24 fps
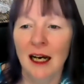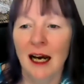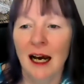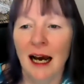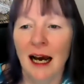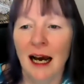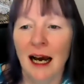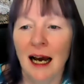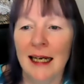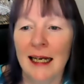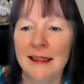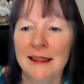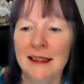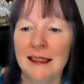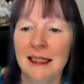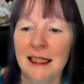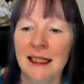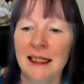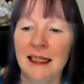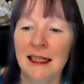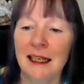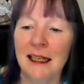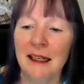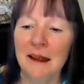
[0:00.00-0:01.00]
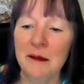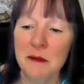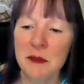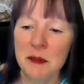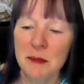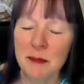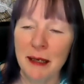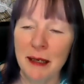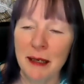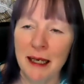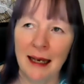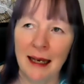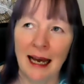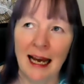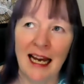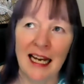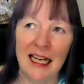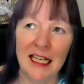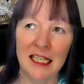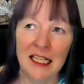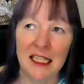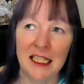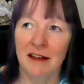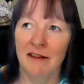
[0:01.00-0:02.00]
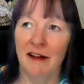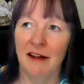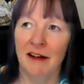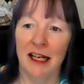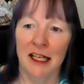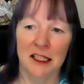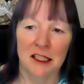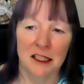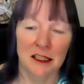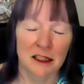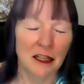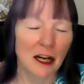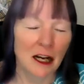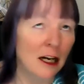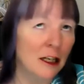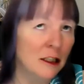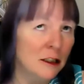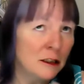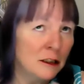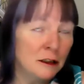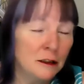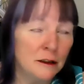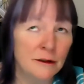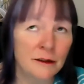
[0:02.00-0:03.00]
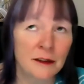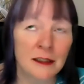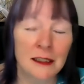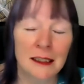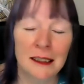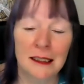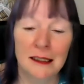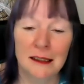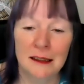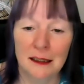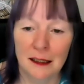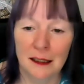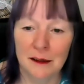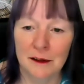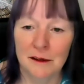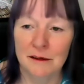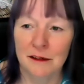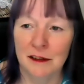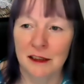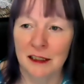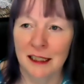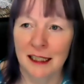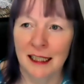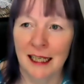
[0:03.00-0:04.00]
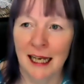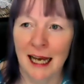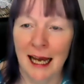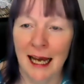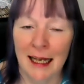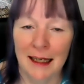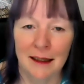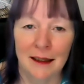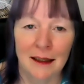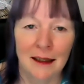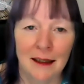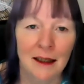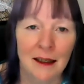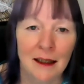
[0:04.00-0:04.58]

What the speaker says: and it keeps being activated over and over again